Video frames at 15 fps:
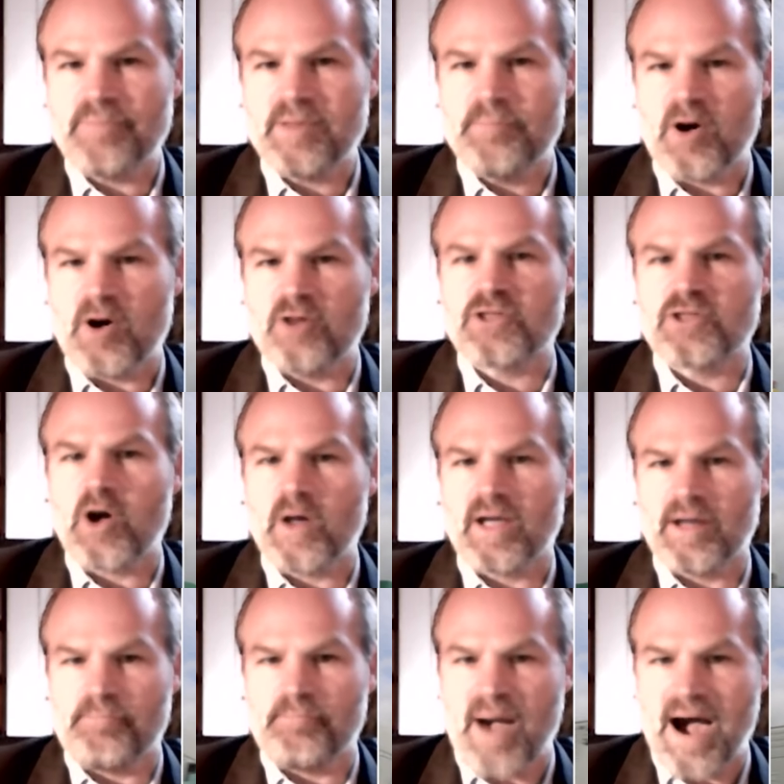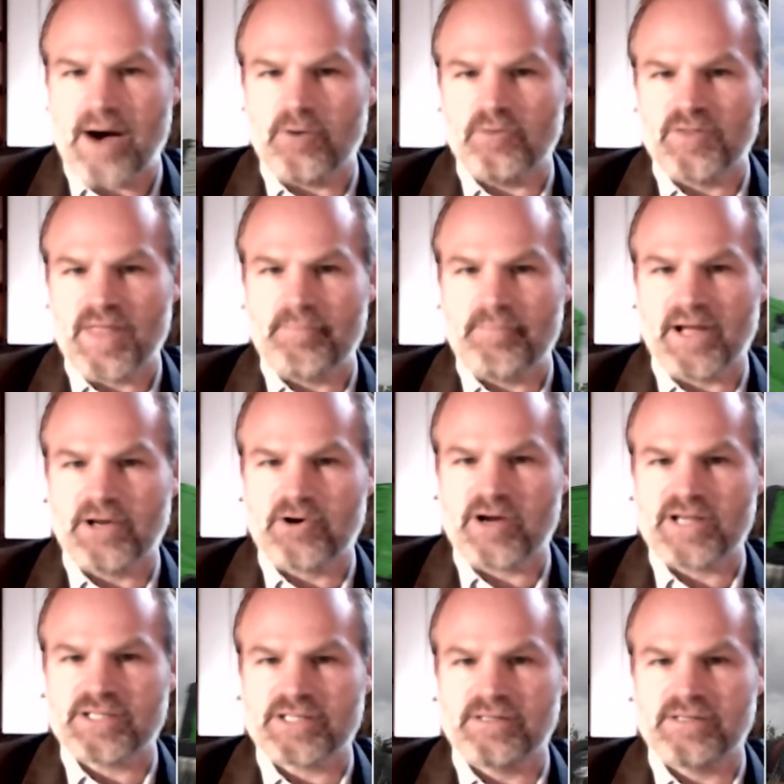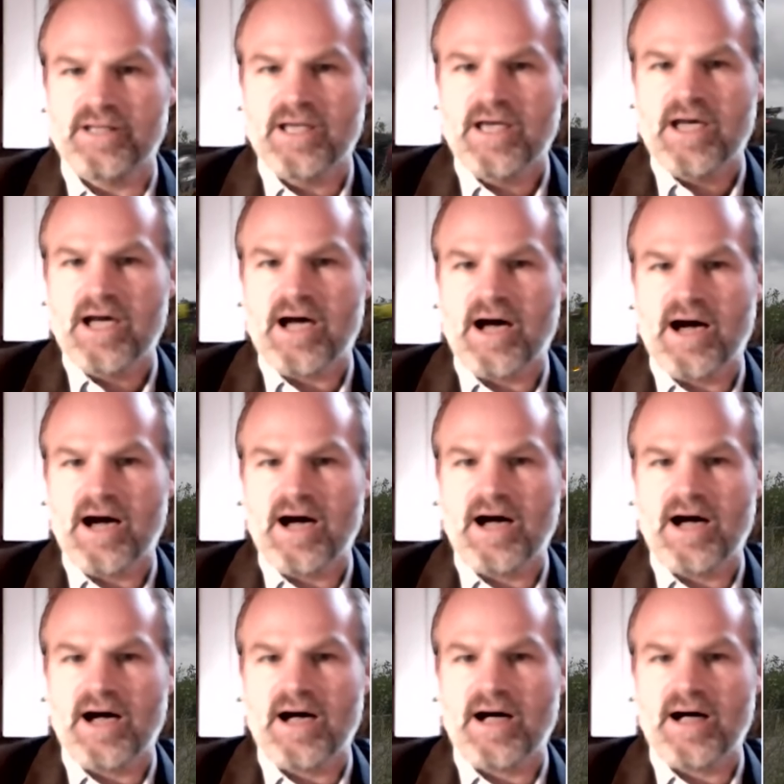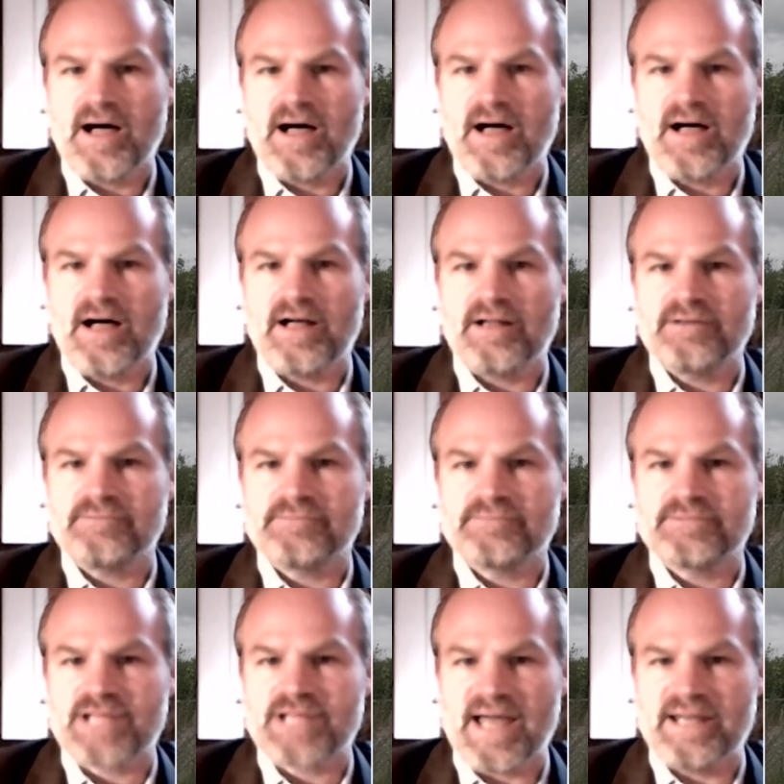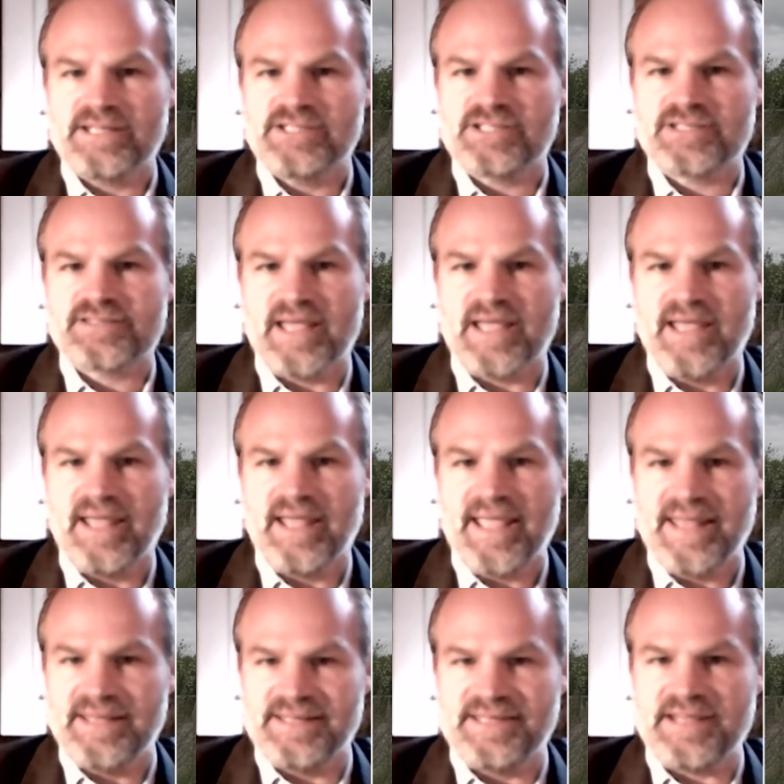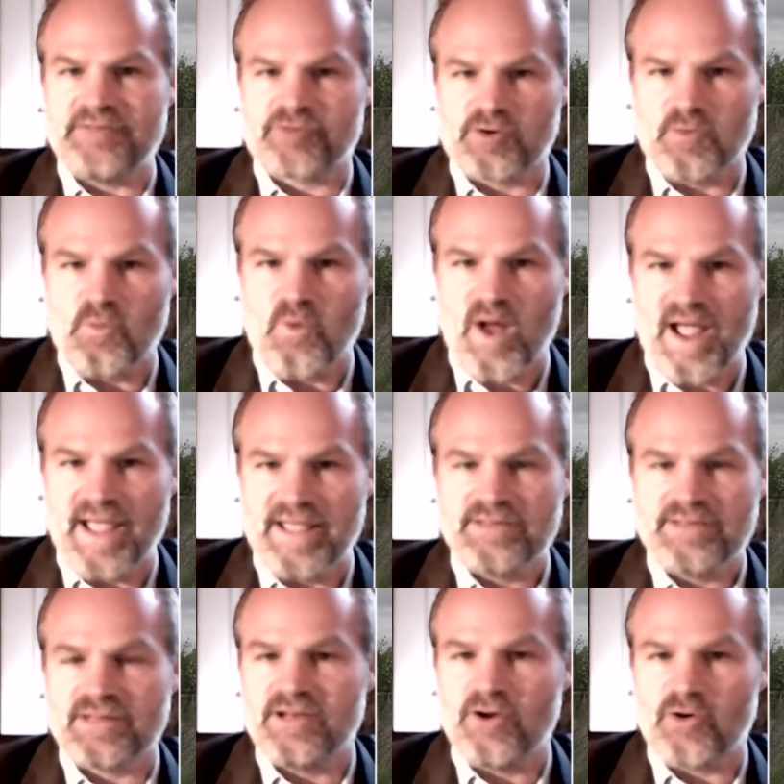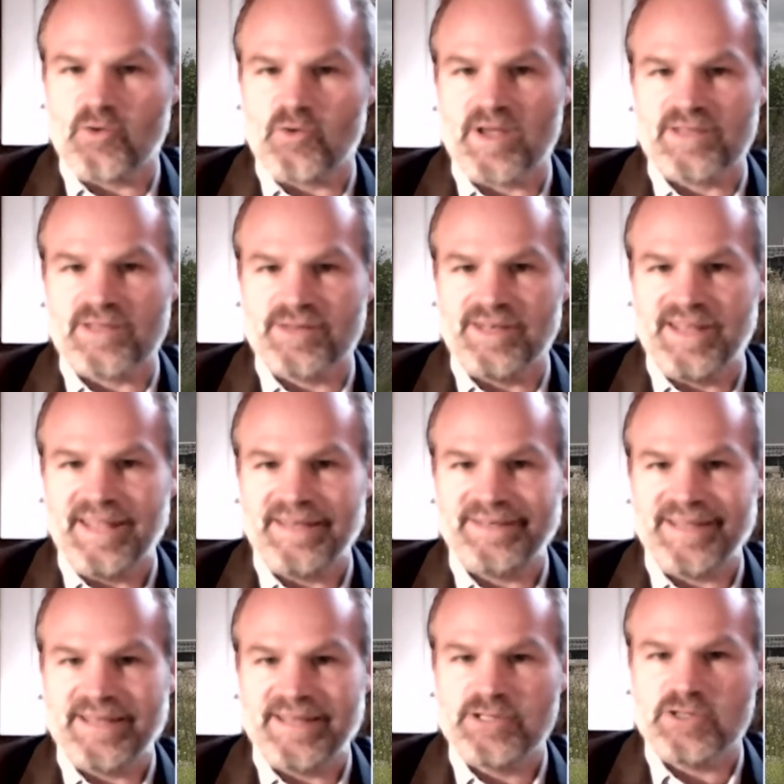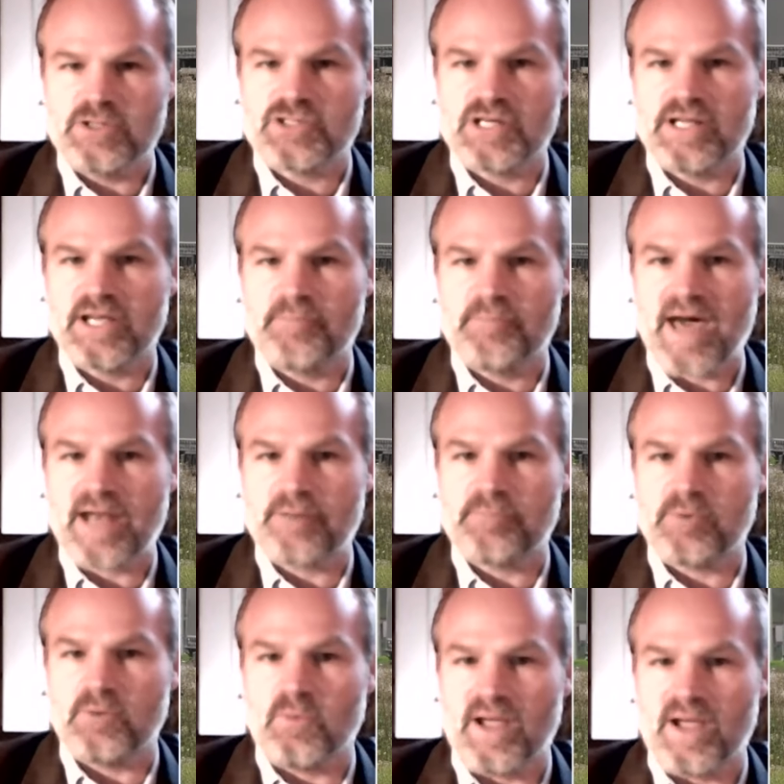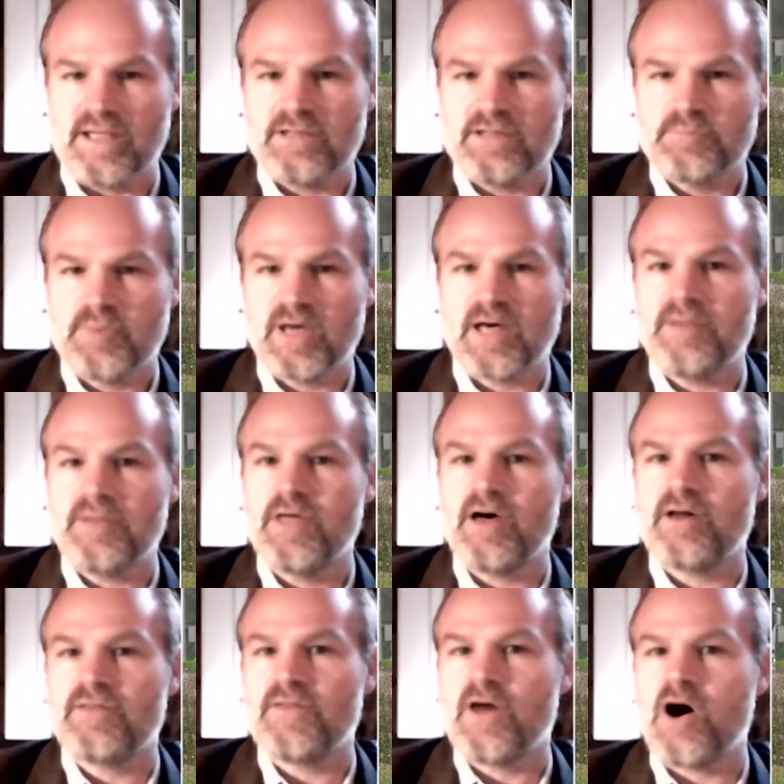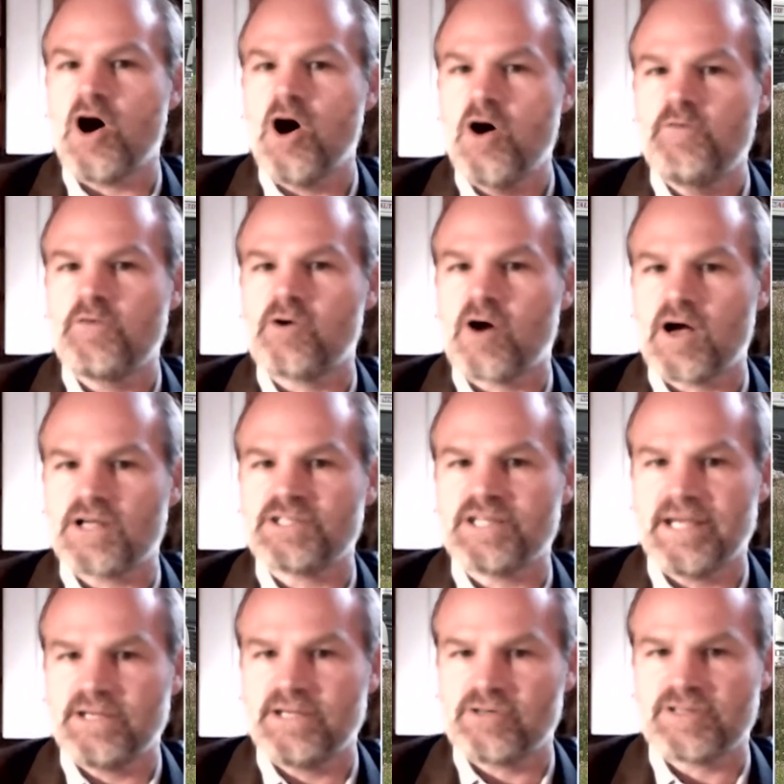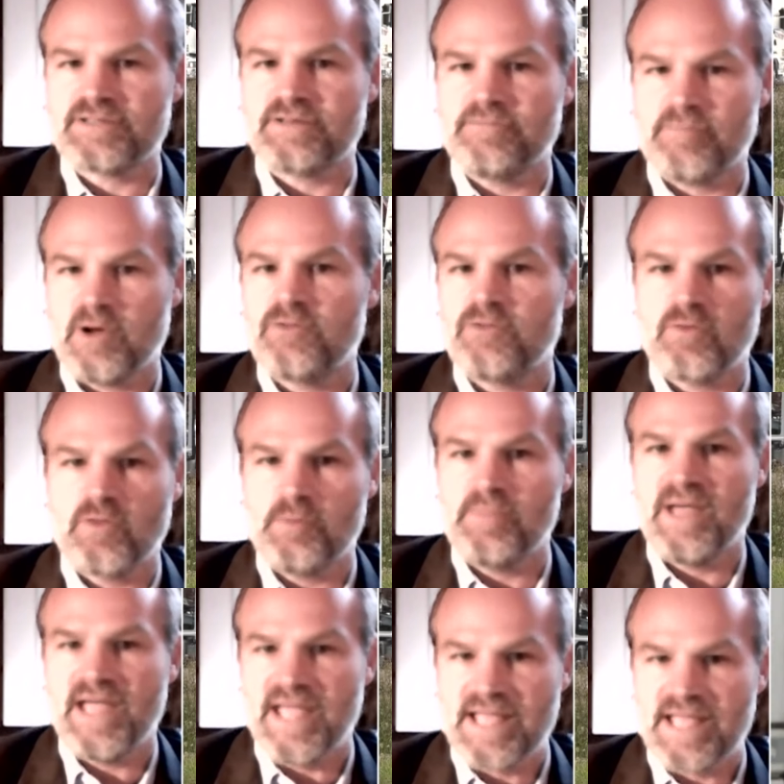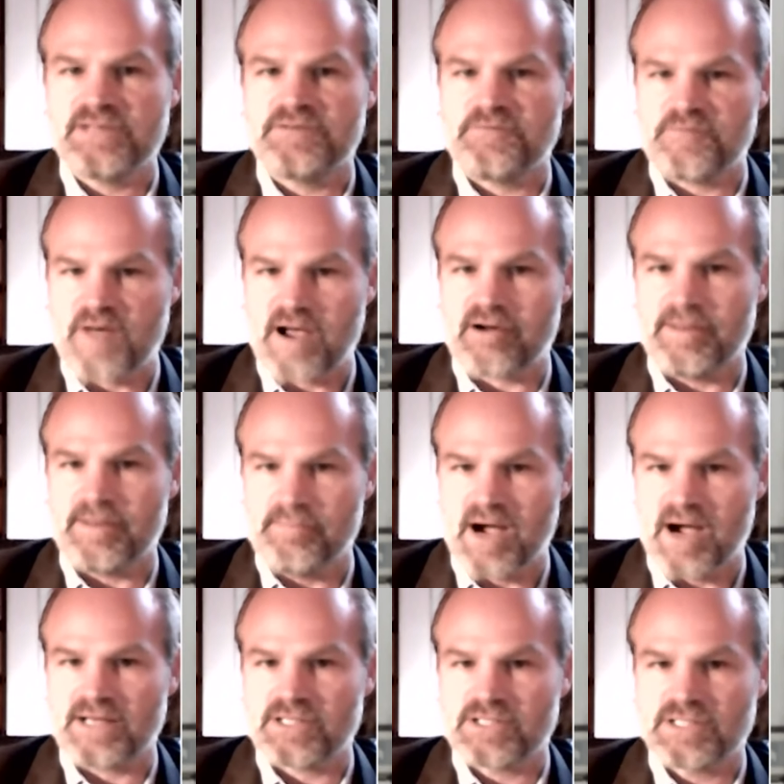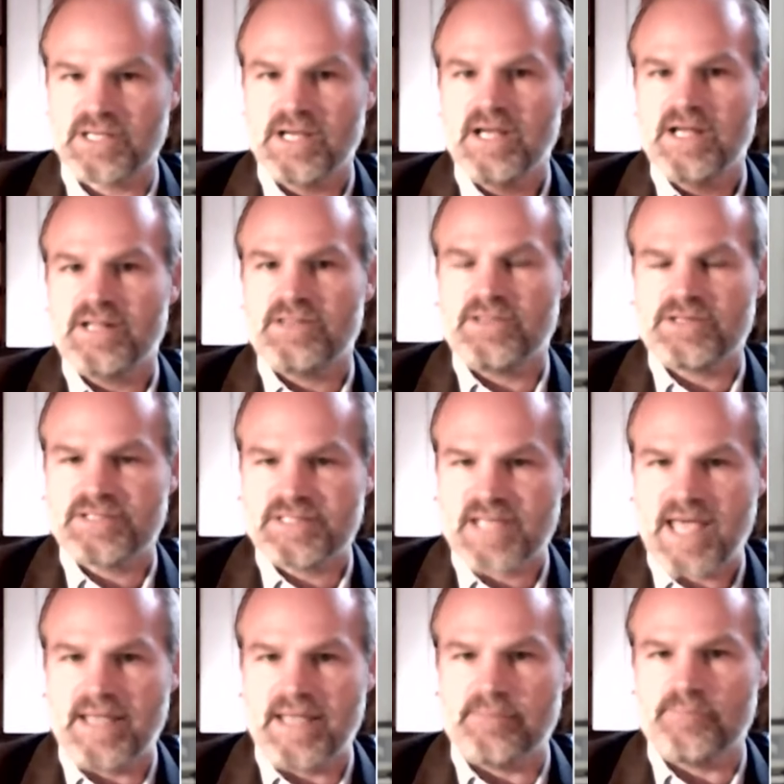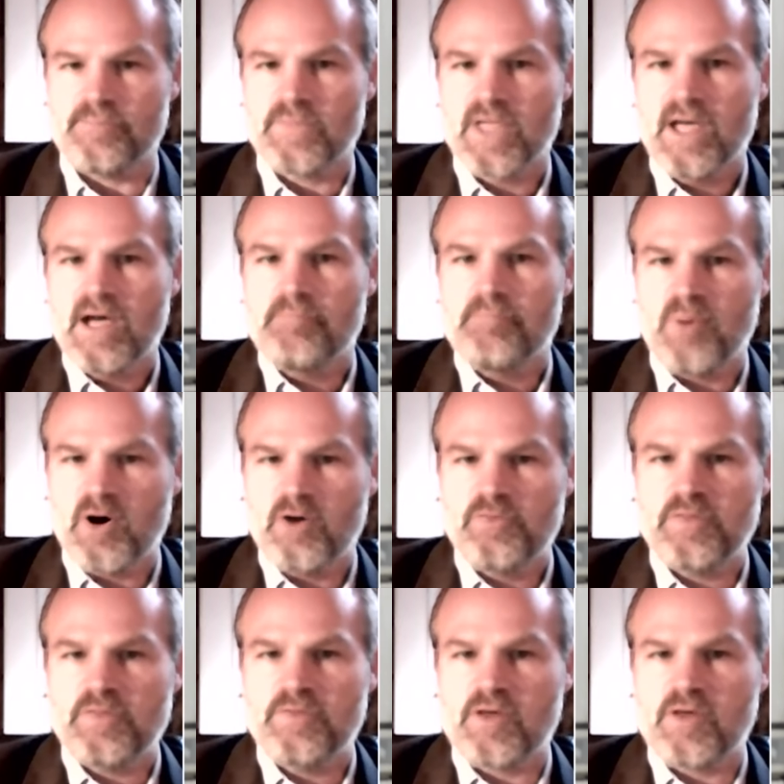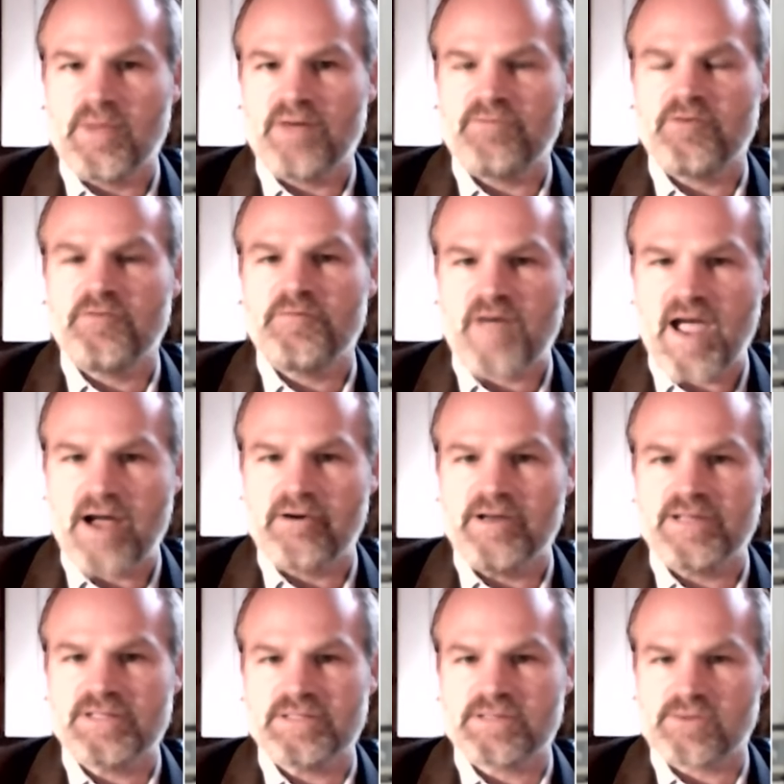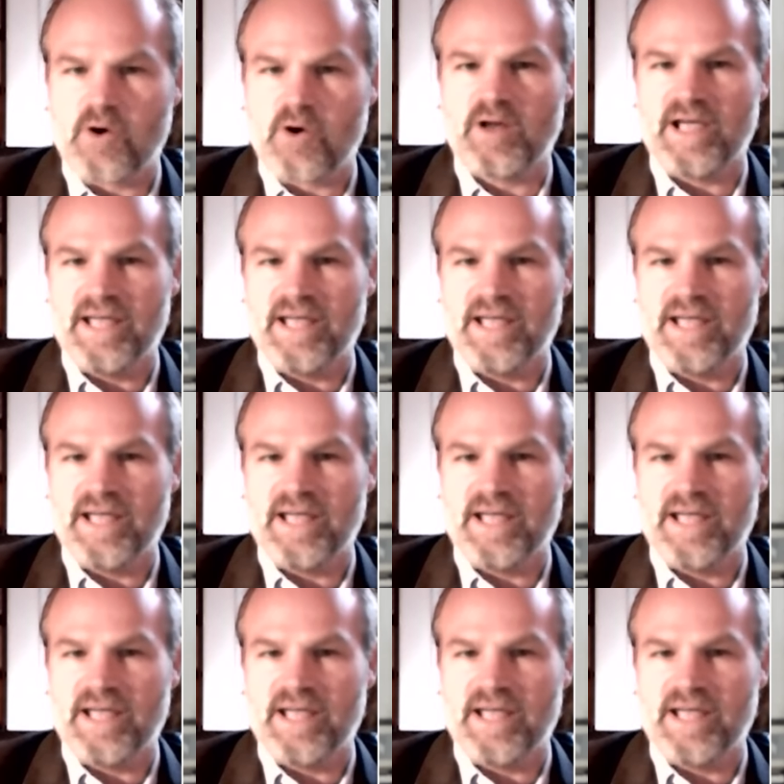be both going about their migration challenges in different ways and not always in hugely compatible ways. But the overarching interest of both of them is very much the same. Both of them have a very strong